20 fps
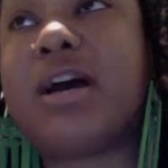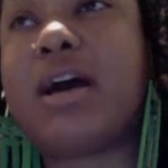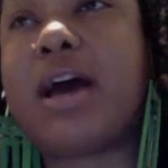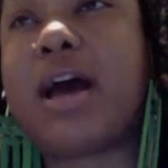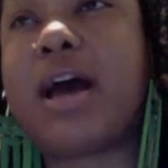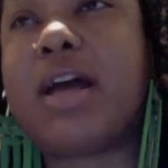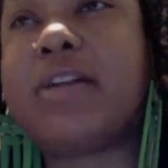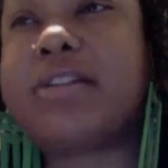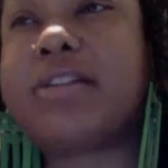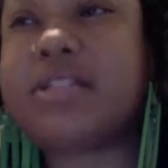
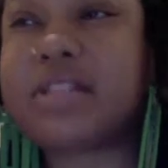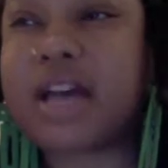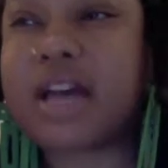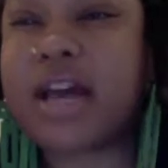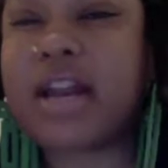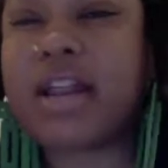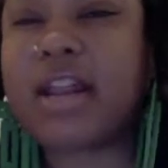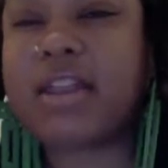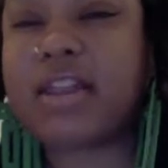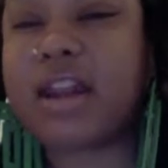I
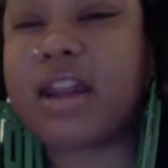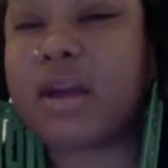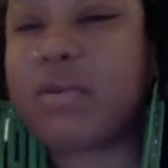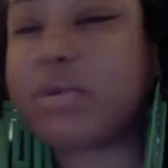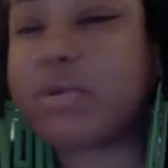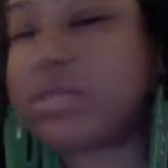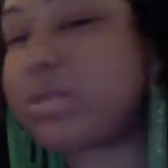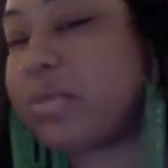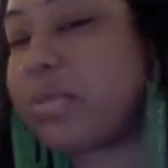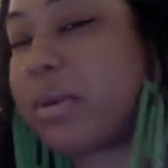decided that I
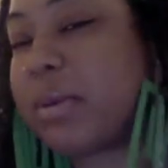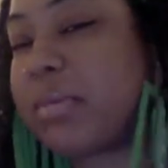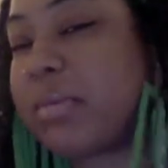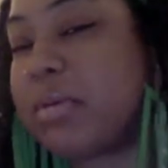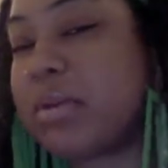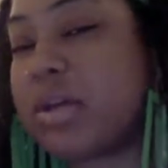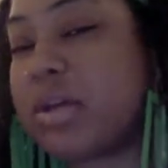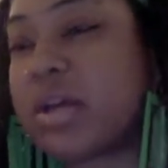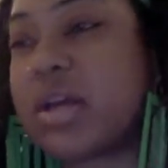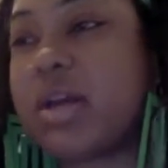want to be able to
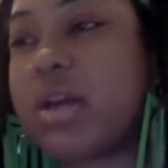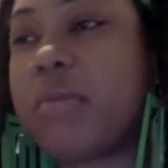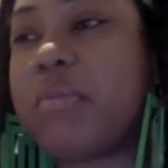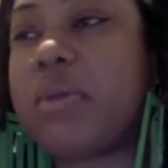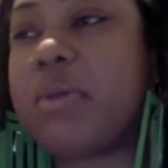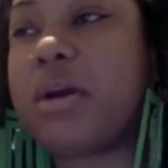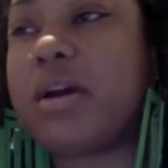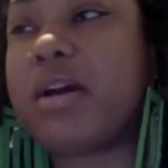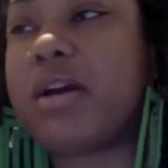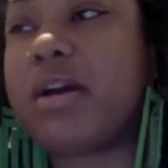look in the
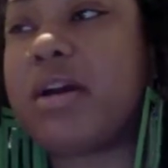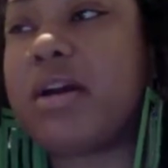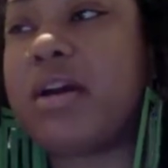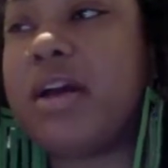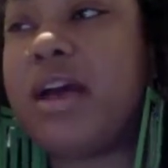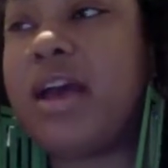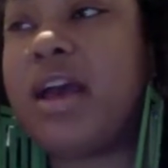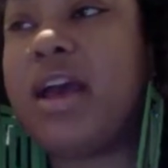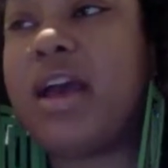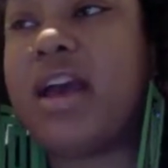mirror
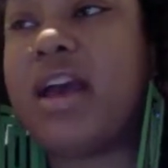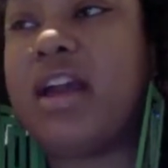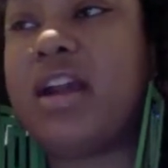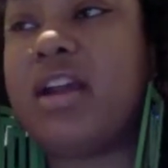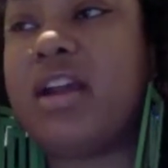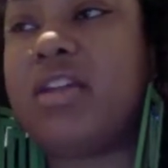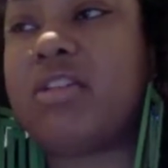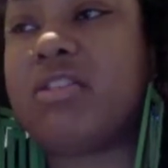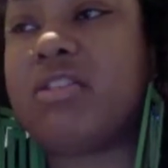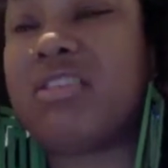and
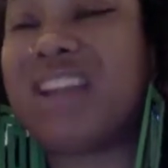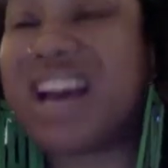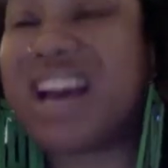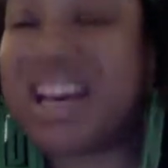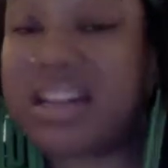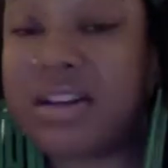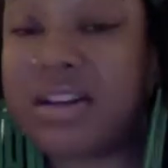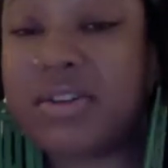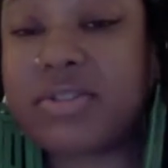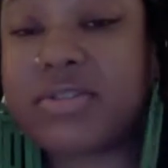either
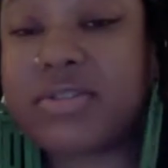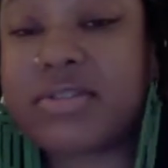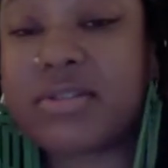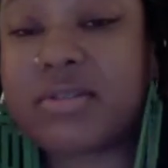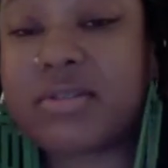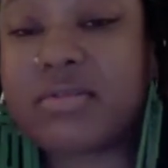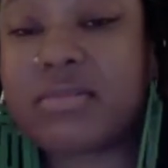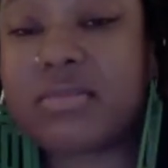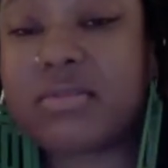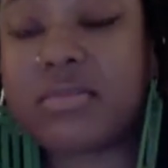not notice
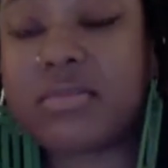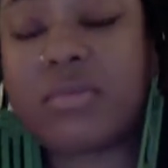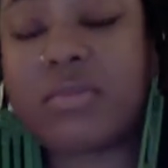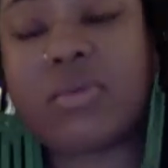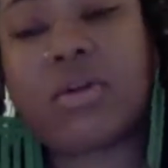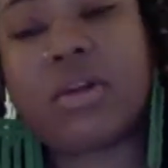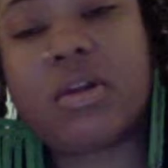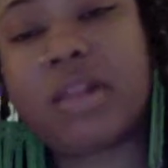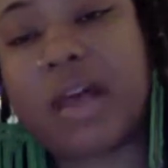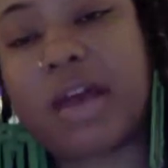them
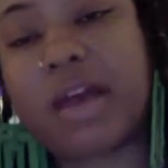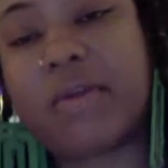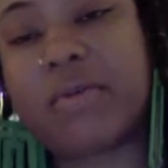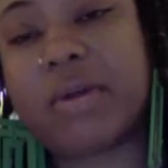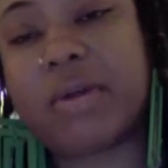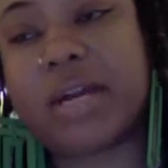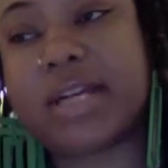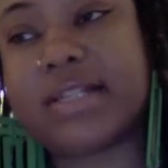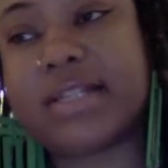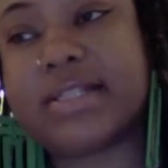or like what
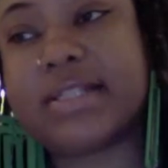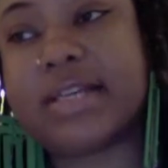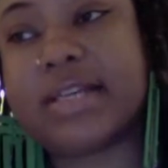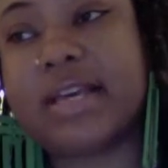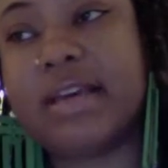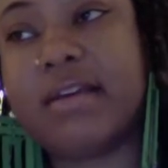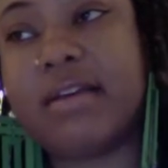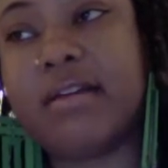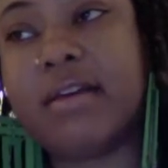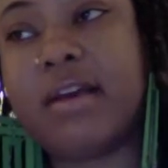I see
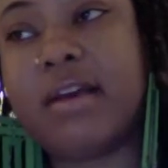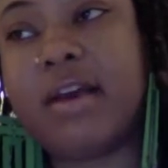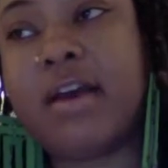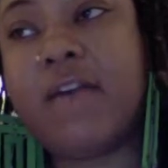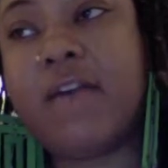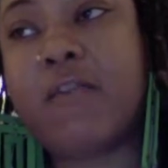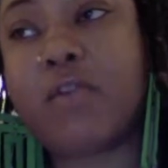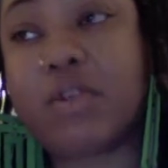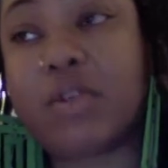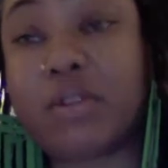
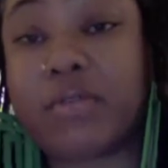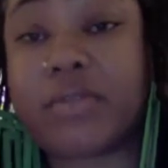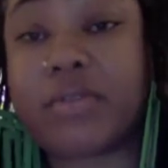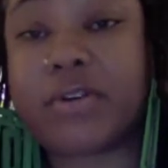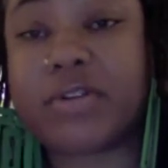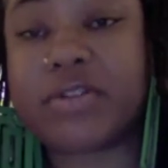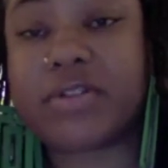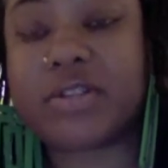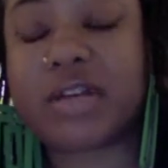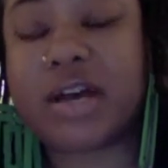for the
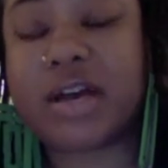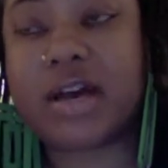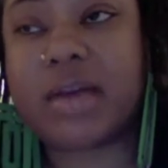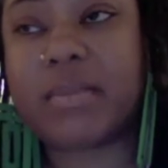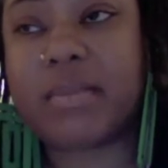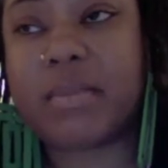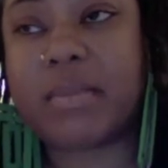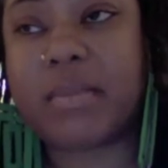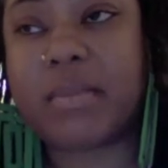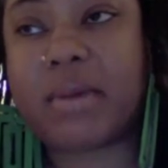first time
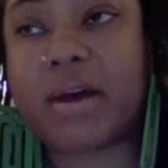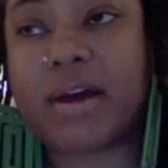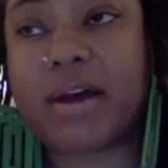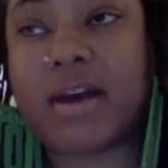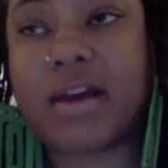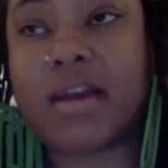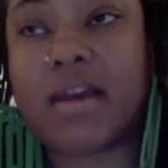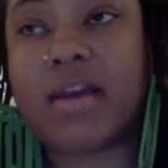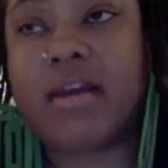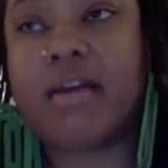in
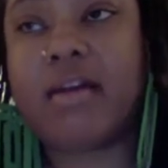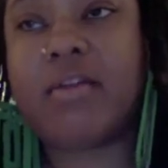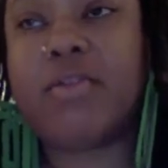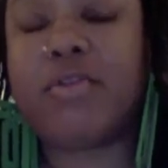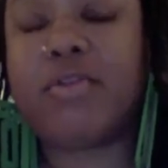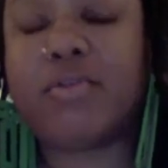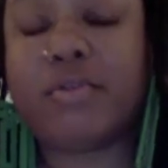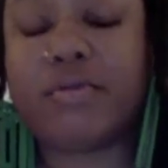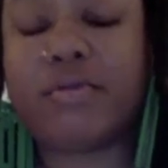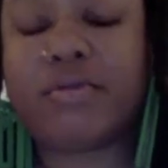my
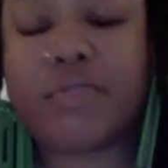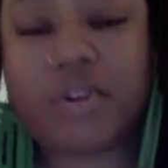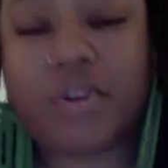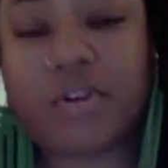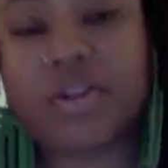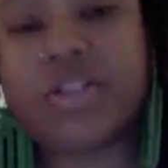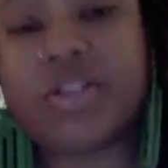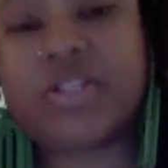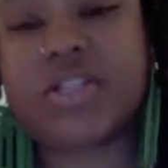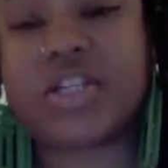
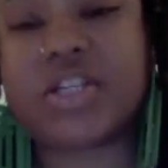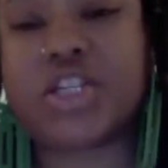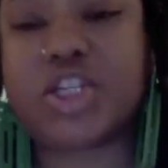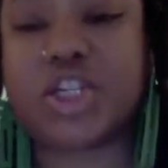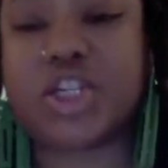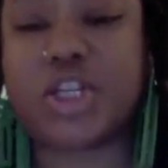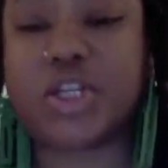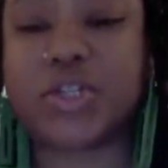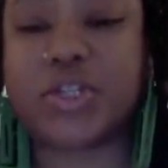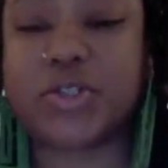36
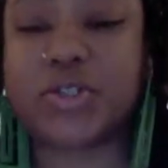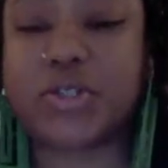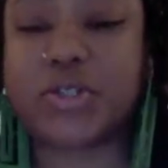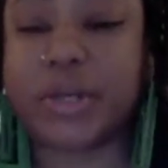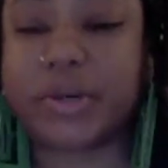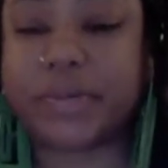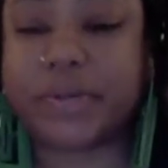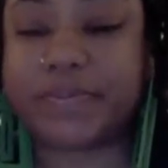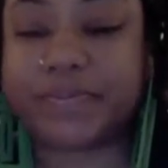years. So